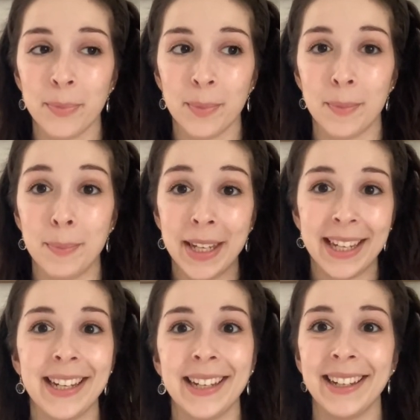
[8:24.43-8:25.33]

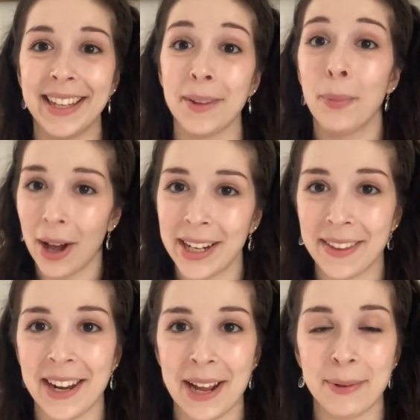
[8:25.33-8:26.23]
me in the body
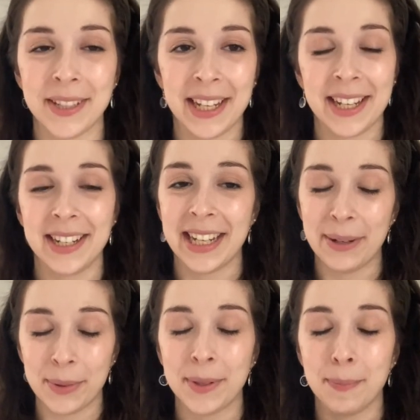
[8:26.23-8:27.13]
that I was in, it
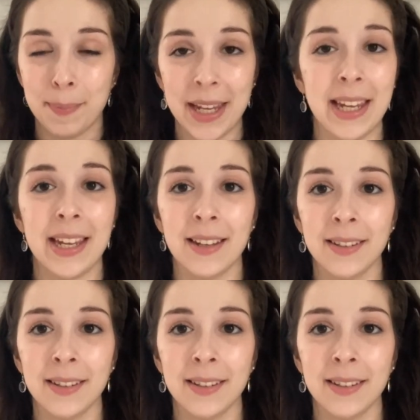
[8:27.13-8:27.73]
was me.